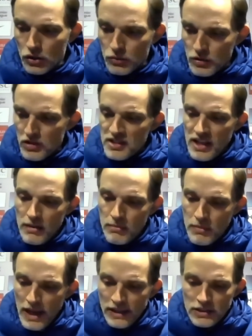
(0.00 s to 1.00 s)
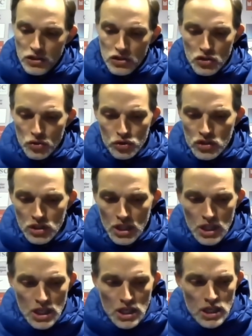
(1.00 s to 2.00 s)
not with the same attitude,
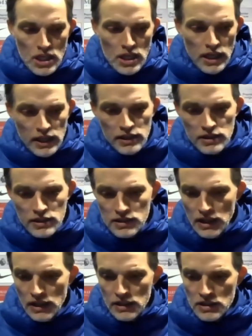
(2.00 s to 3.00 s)
and